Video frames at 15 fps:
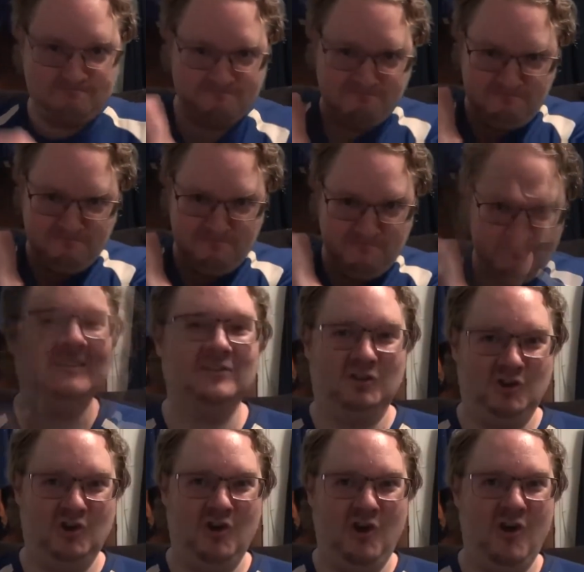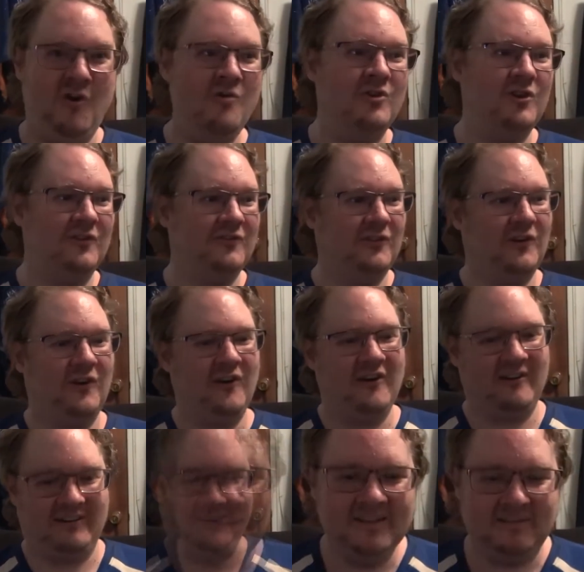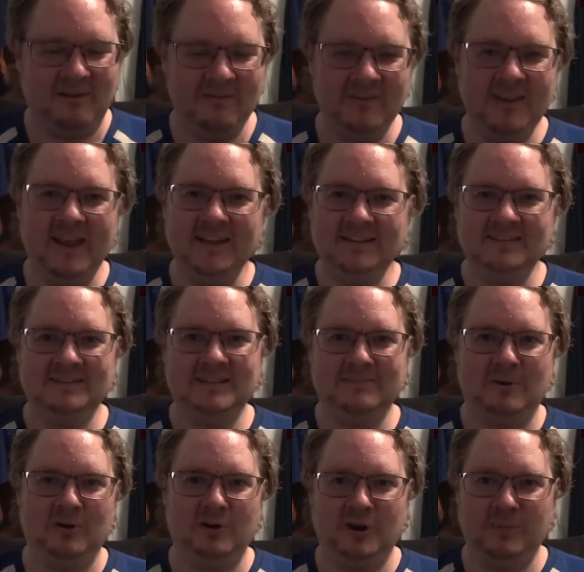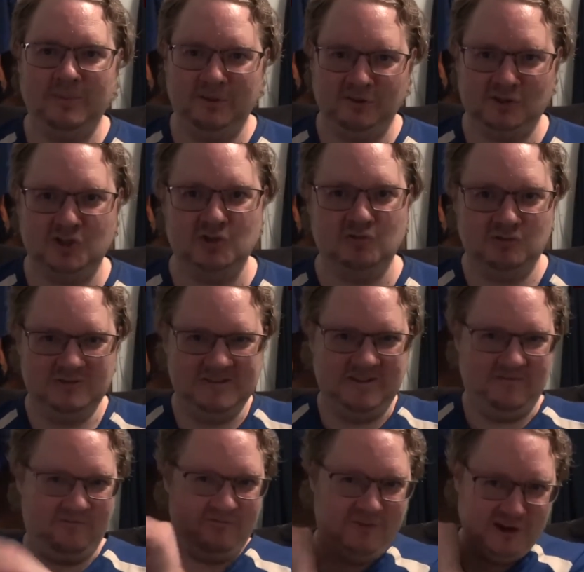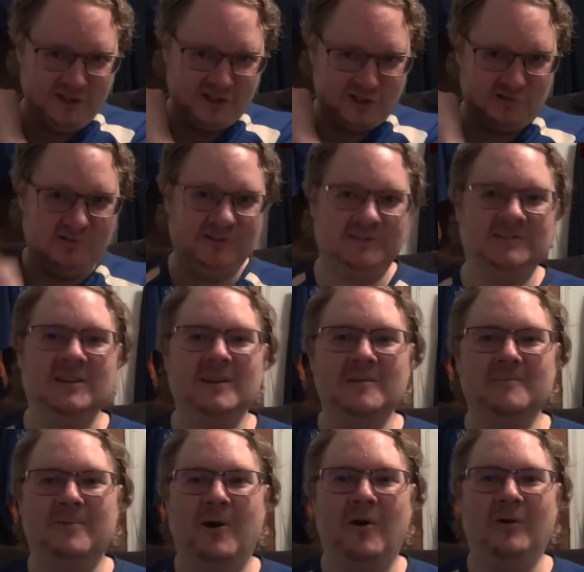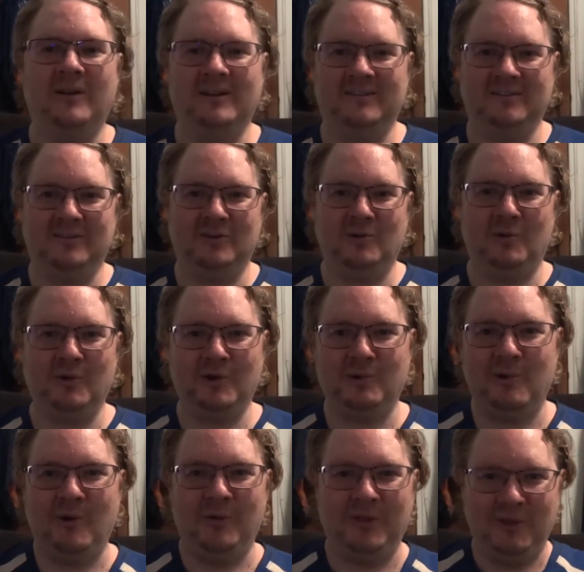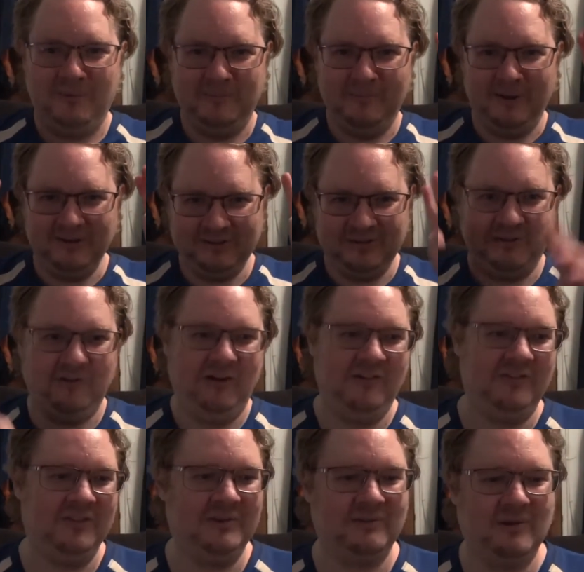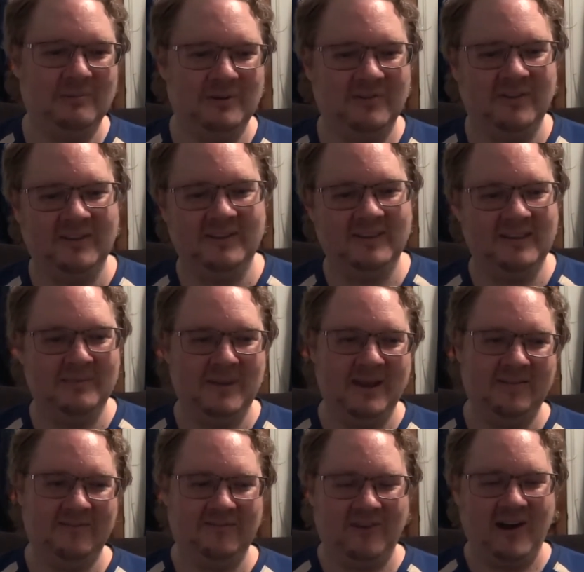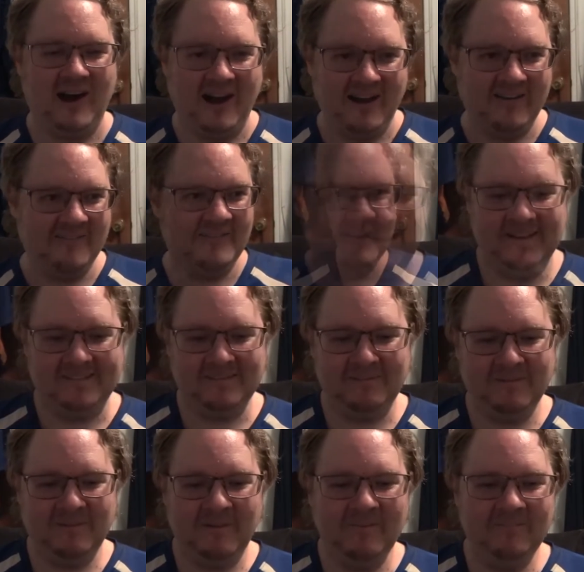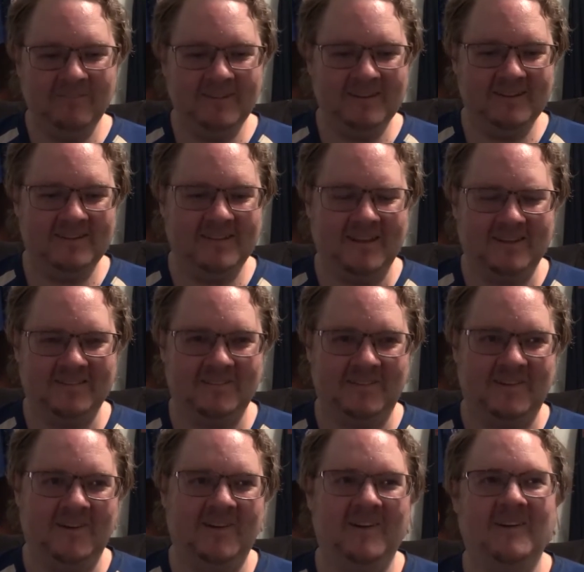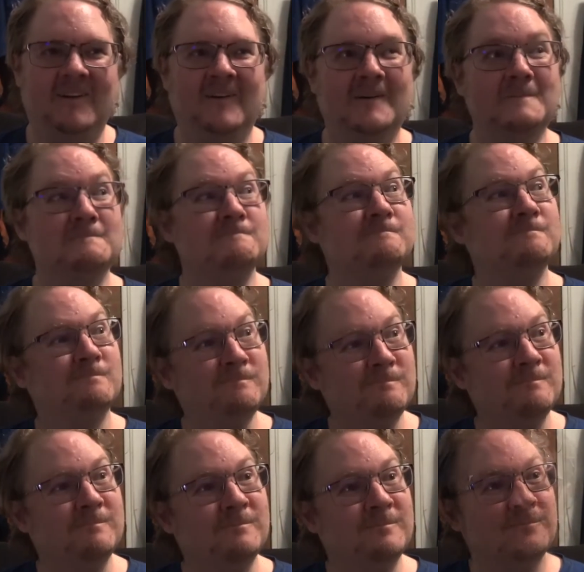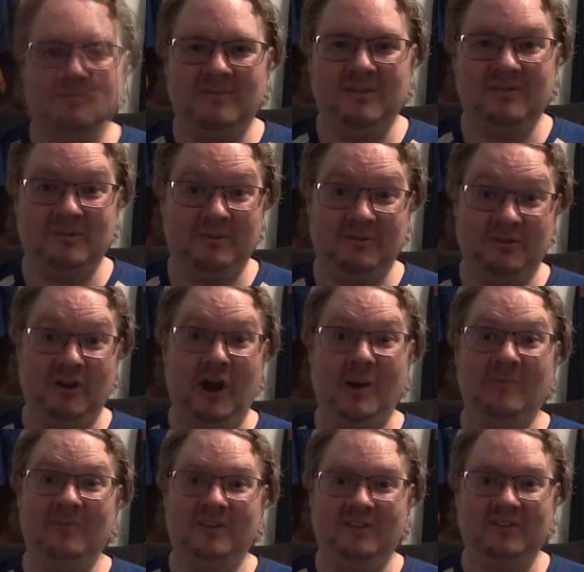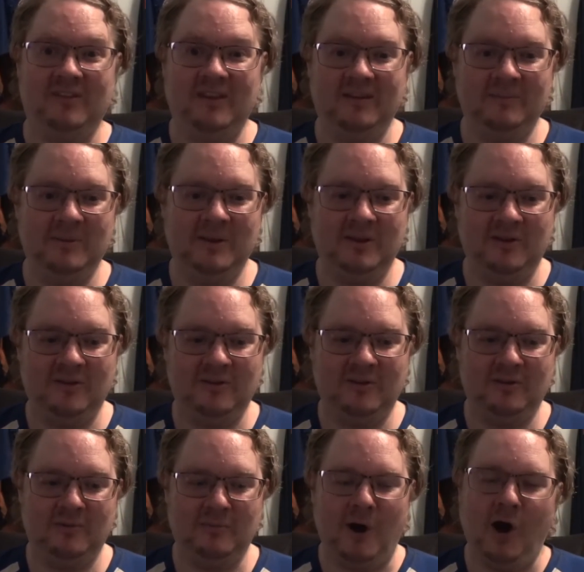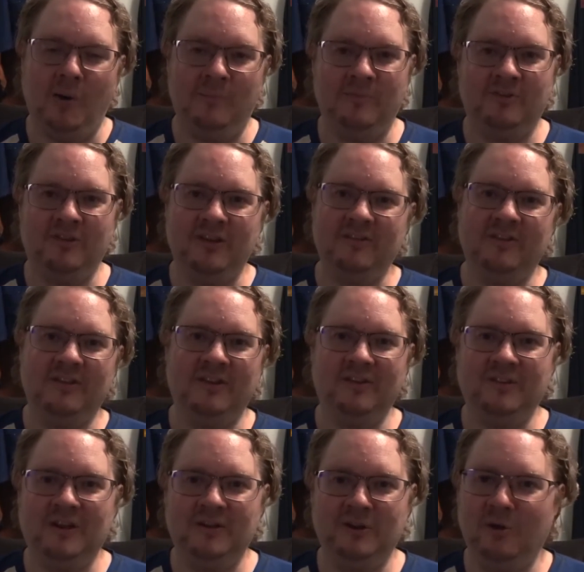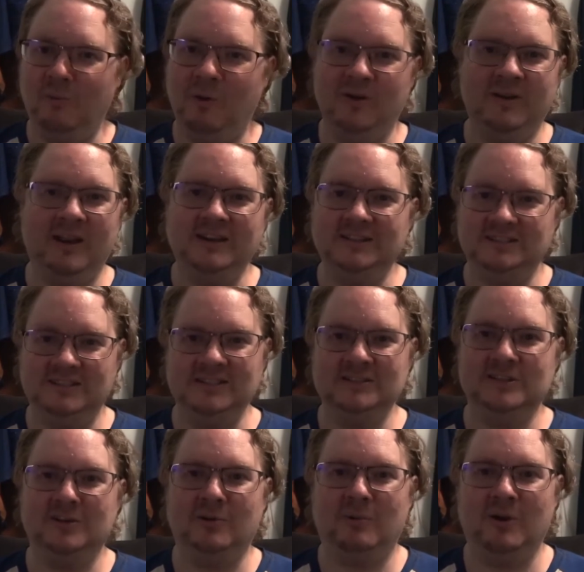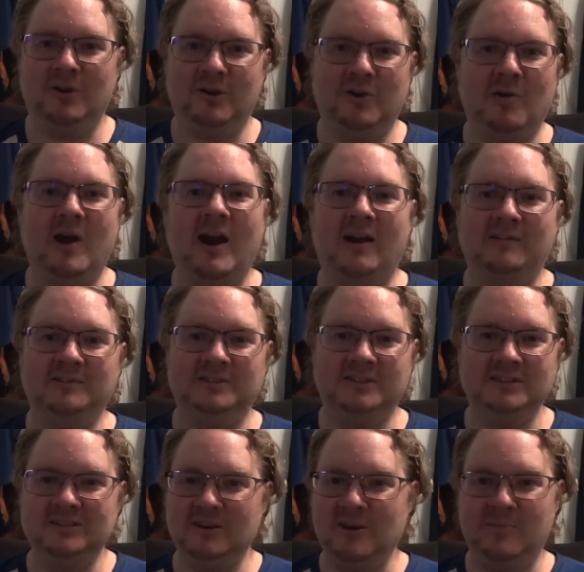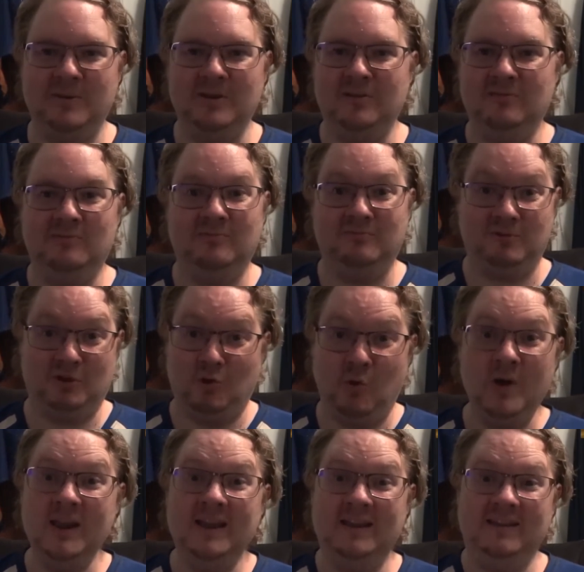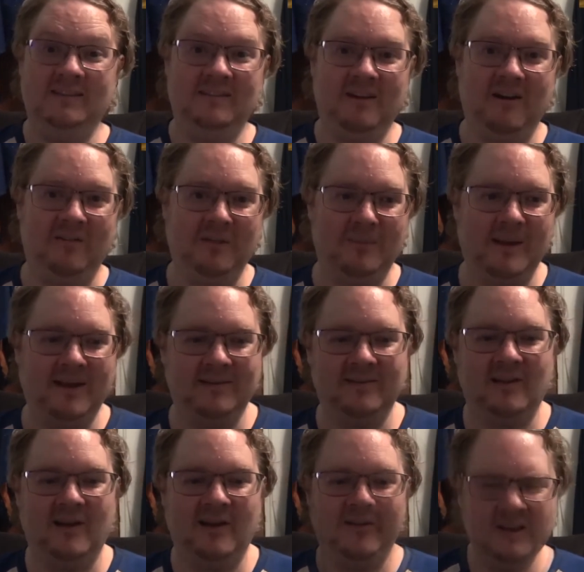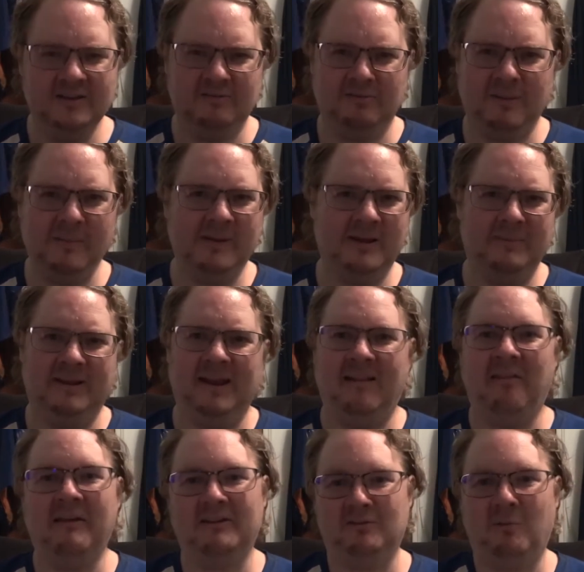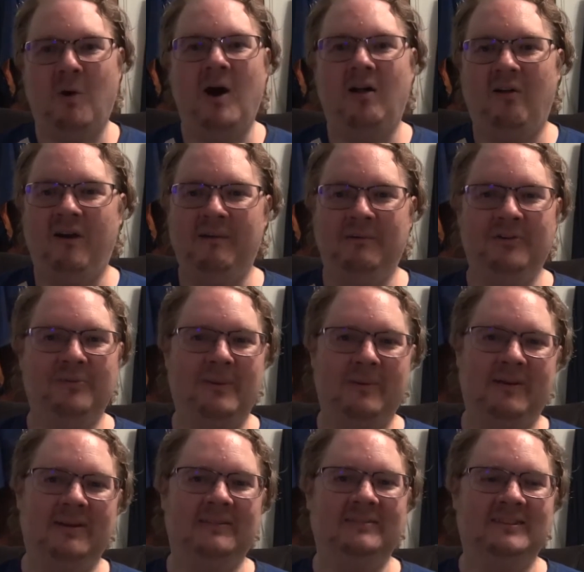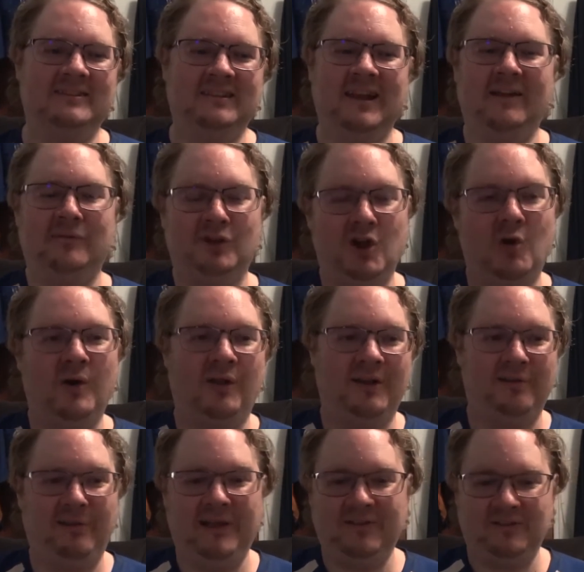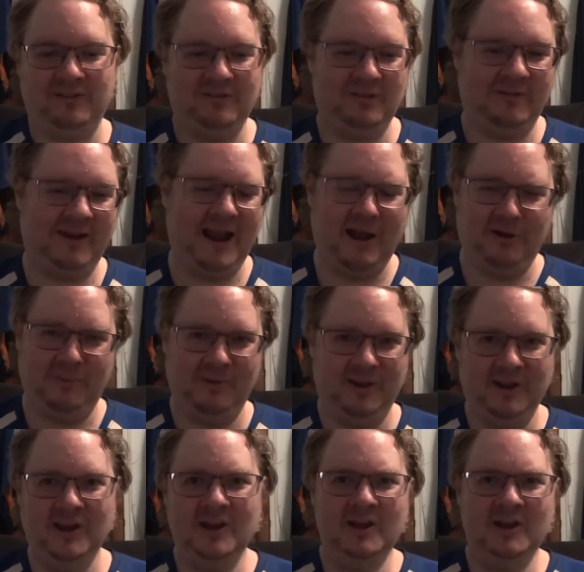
Mm, yo, good for her. So I think Hitch and Zipp are going to be the two adventurous ponies and the quote unquote the muscle of the group within the main five. So what do I think is next for her? Hmm. In some ways, the obvious thing, because her mom says it, is that, you know, one day she's going to wear the crown. She's going to be queen of the Pegasi. So it's probably gonna be kind of like Twilight, where probably gonna, she's gonna have to go on like lessons of like how to be